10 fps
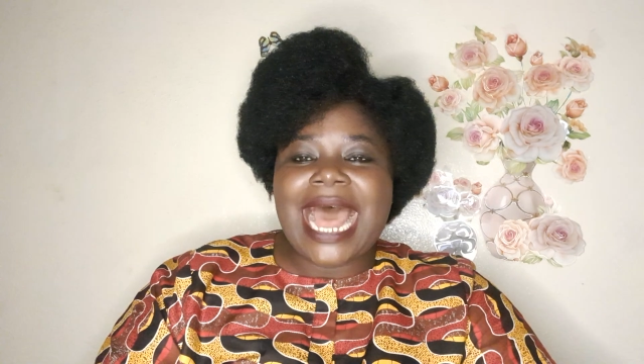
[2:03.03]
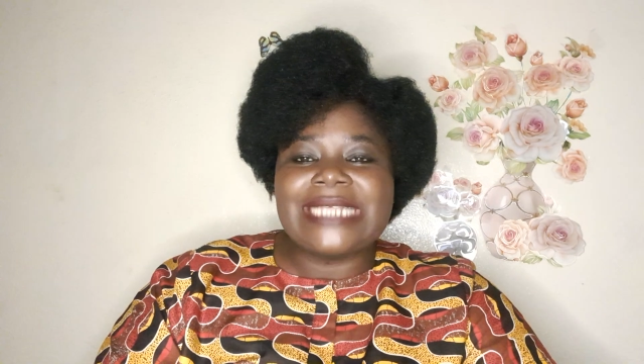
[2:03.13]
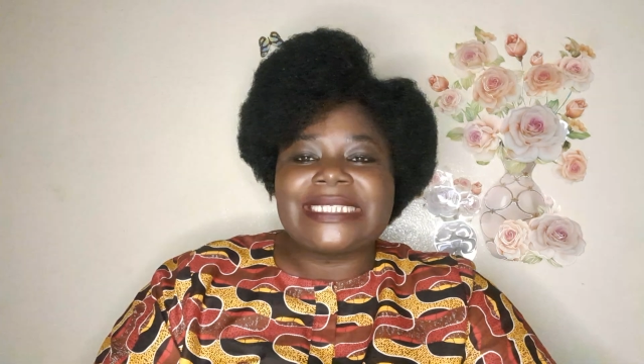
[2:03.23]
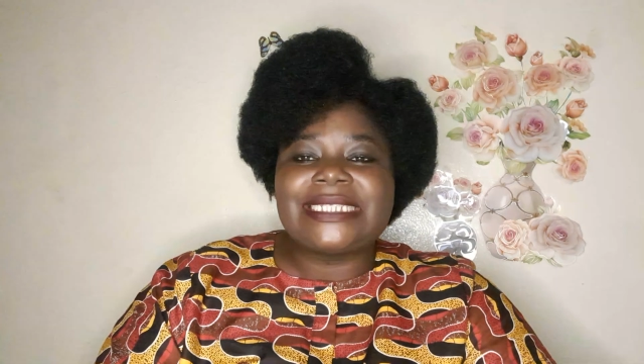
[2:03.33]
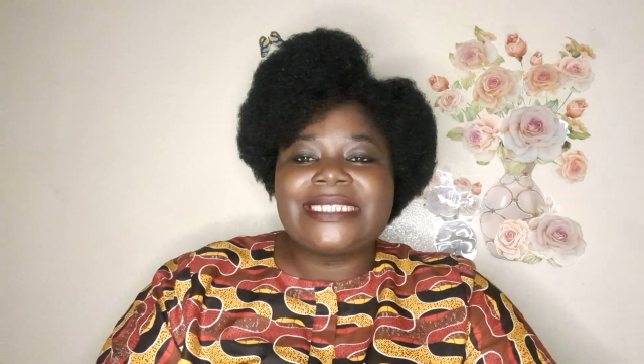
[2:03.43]

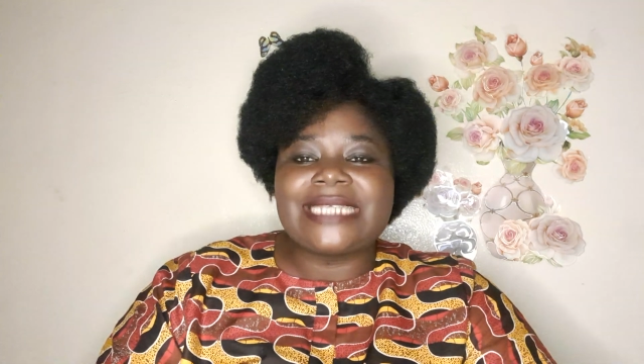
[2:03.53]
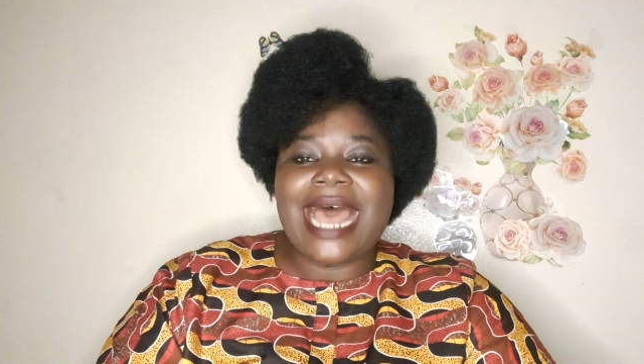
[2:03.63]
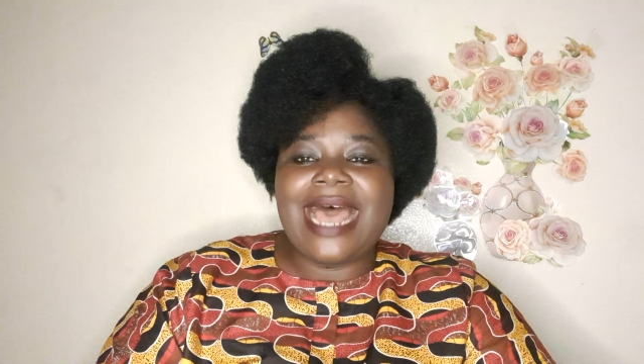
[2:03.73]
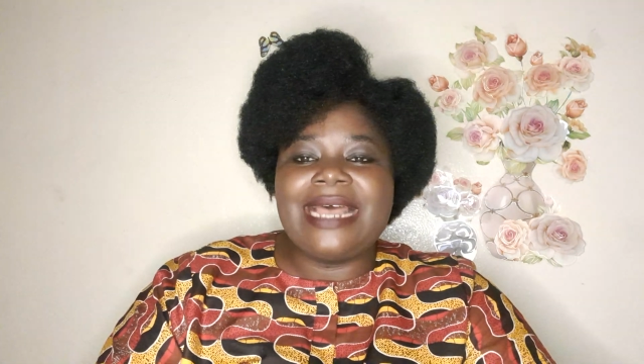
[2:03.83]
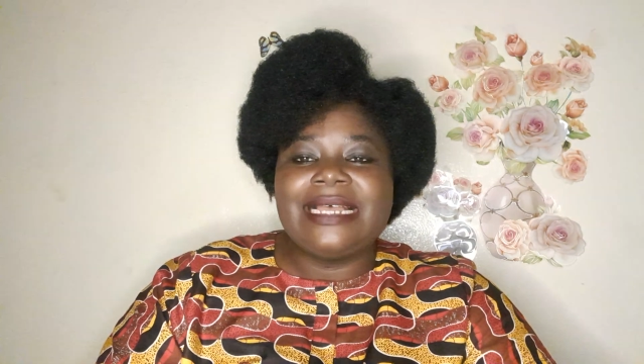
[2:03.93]
as
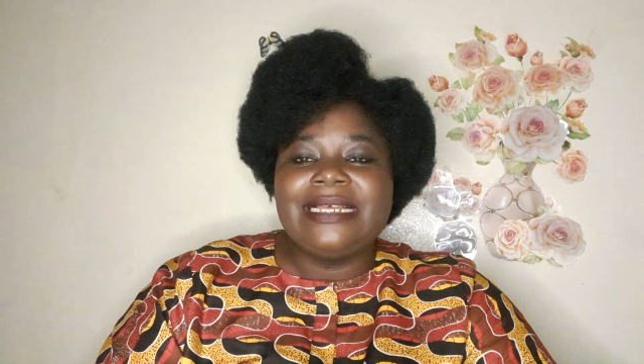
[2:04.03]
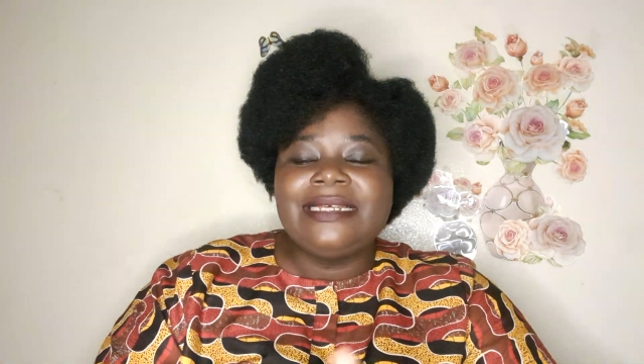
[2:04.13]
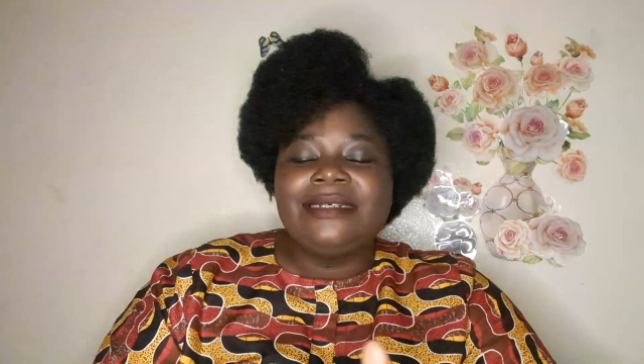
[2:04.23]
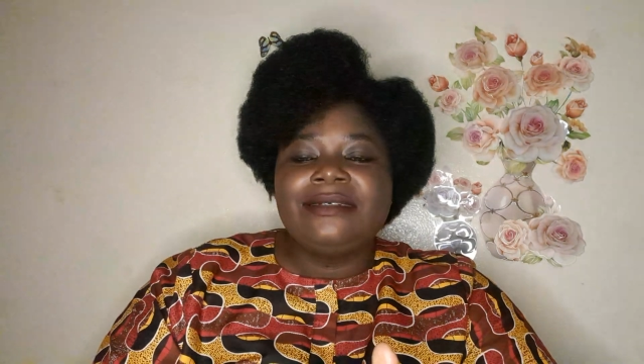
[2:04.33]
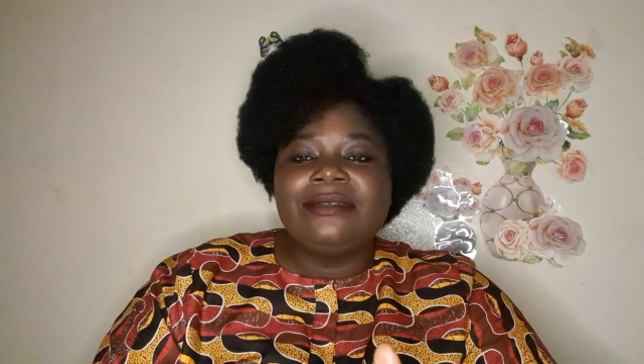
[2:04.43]

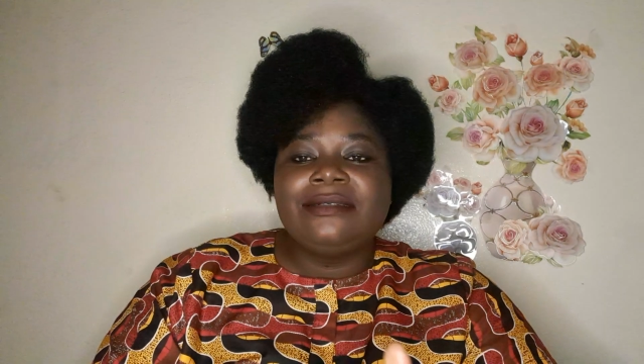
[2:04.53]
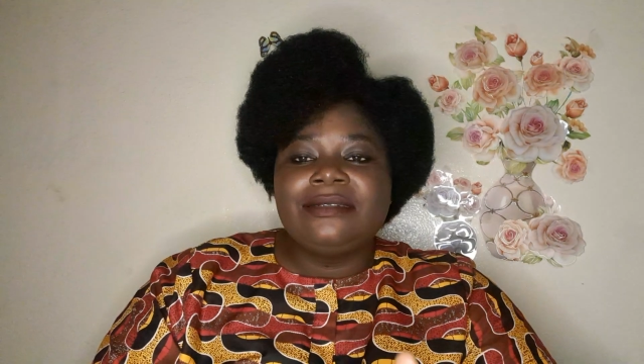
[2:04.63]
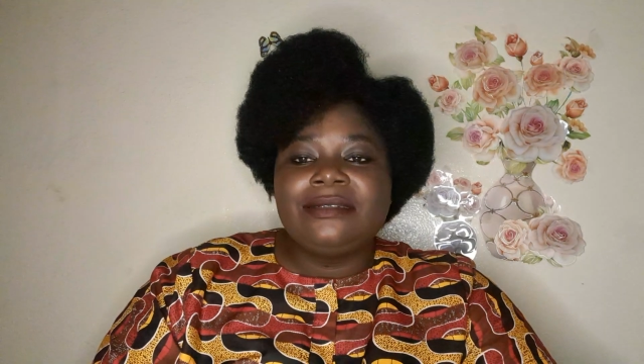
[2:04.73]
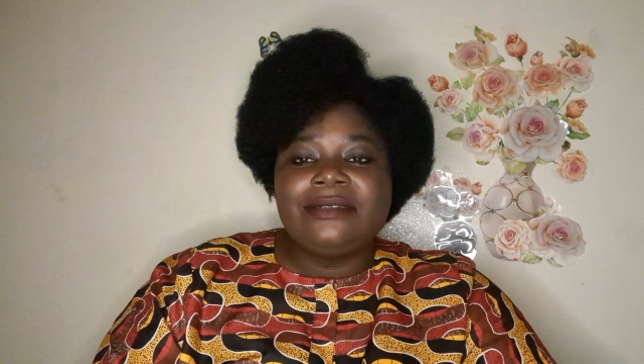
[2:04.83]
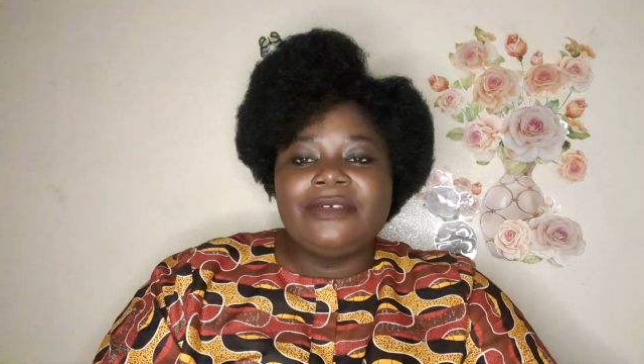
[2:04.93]

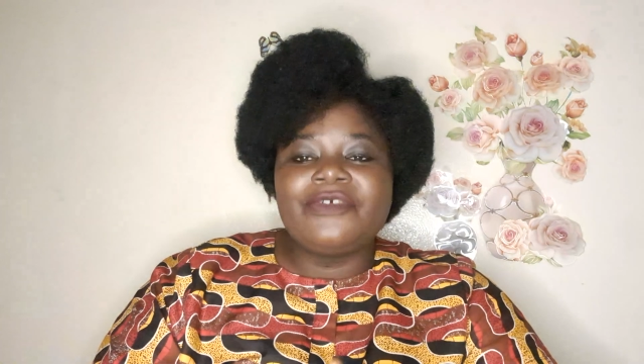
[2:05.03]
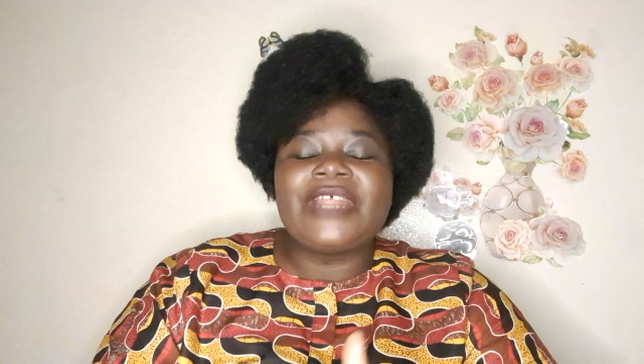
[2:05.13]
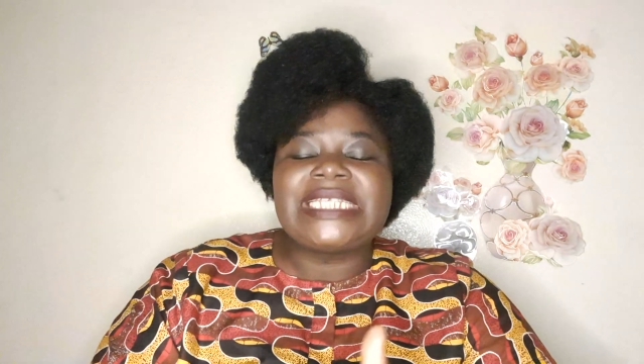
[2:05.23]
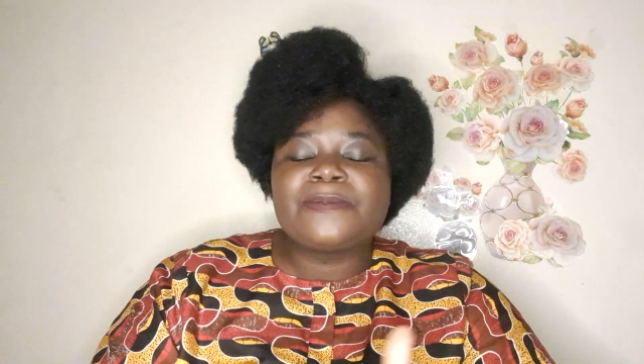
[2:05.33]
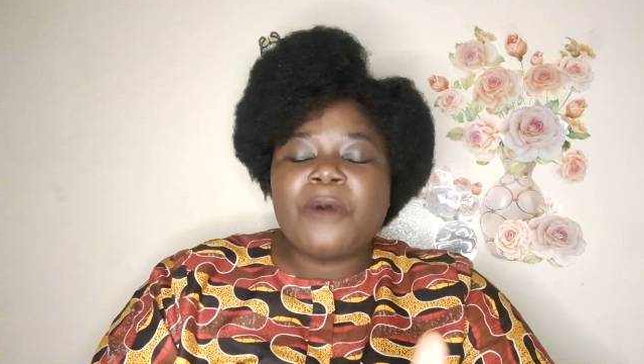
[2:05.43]

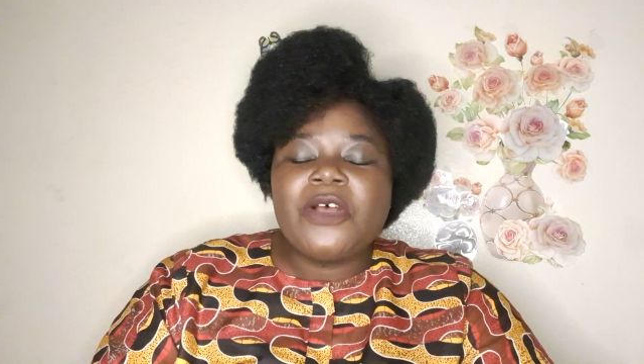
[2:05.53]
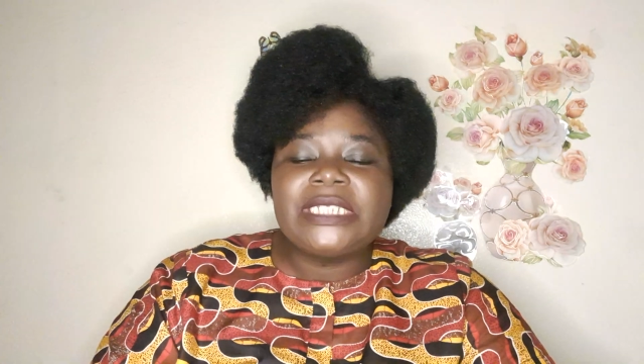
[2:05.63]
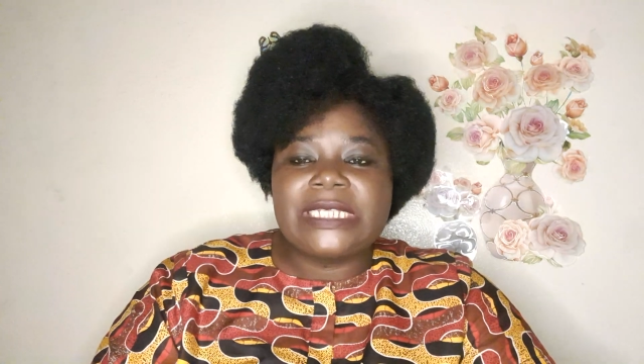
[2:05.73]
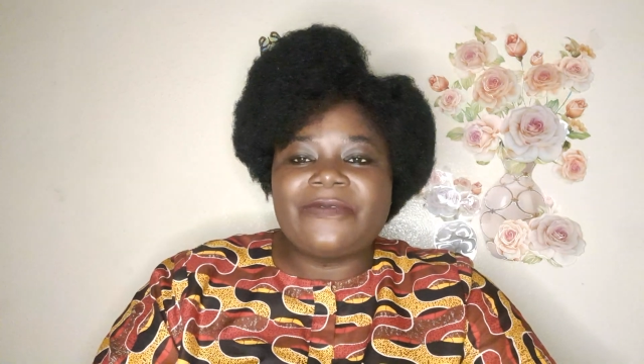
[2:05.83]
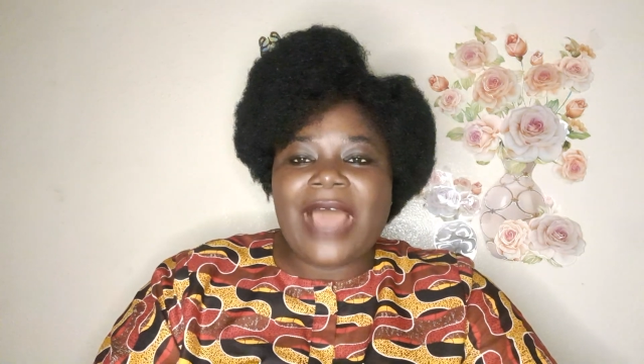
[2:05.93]

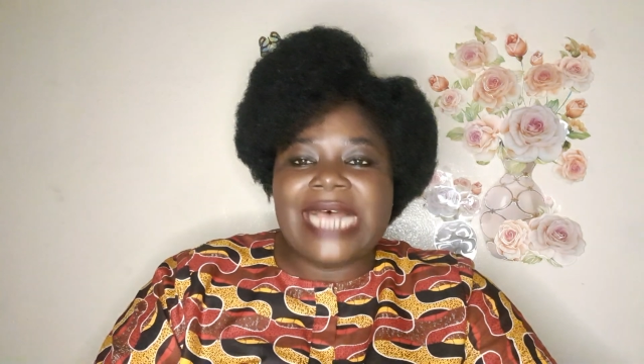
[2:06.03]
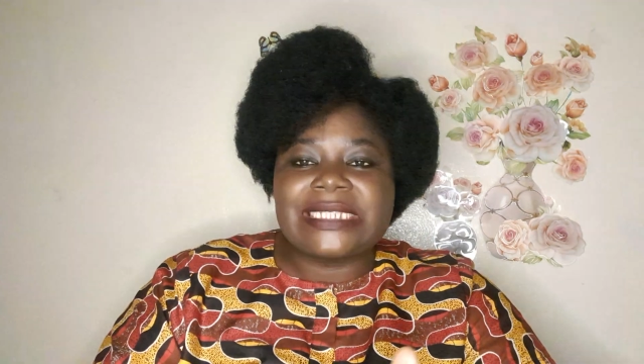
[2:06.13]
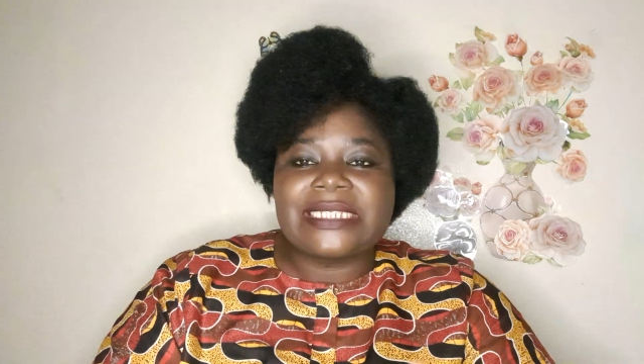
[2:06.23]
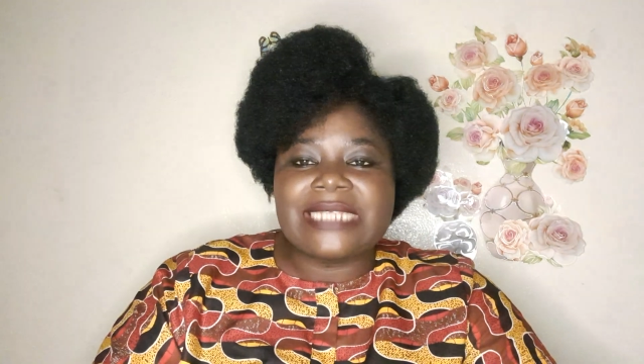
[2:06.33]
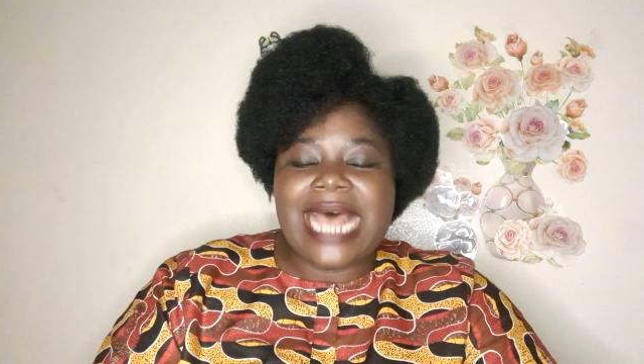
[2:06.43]
responsive as,